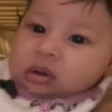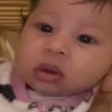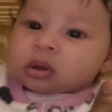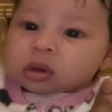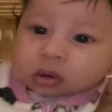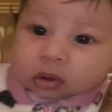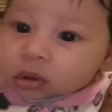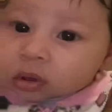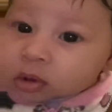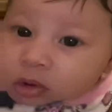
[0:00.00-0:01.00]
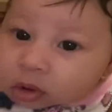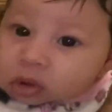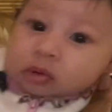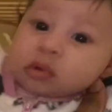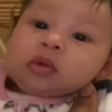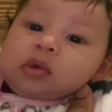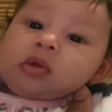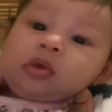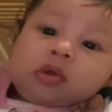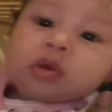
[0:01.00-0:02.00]
while he goes with his dad
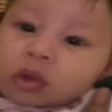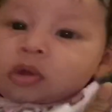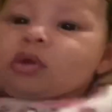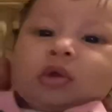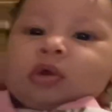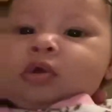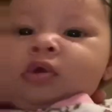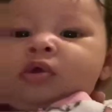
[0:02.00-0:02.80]
to get some milk